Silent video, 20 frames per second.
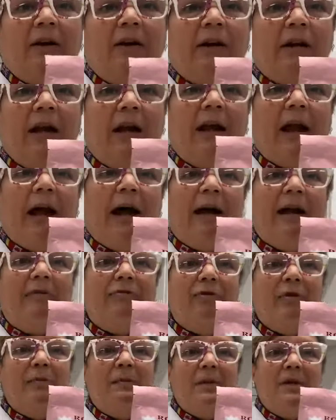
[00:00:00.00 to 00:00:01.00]
Okay,
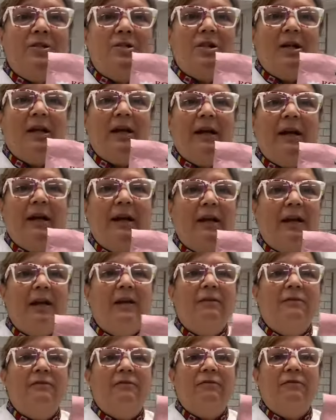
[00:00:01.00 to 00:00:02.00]
hi from Michigan
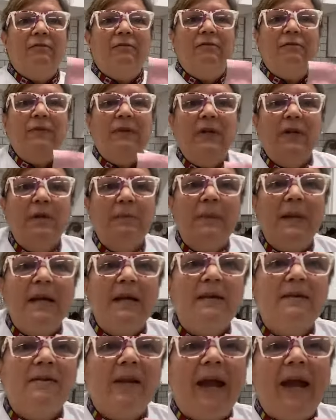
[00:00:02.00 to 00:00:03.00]
and
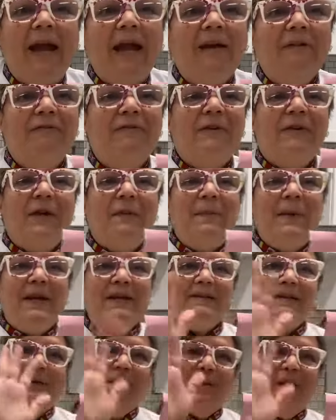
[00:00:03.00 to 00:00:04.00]
Philippines. Hey
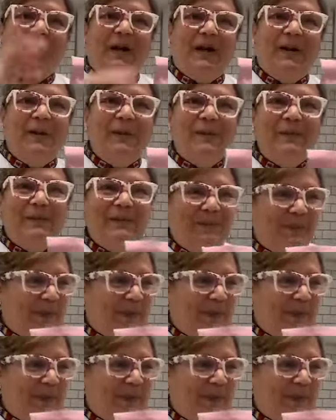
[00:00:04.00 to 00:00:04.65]
Philippines, how are you?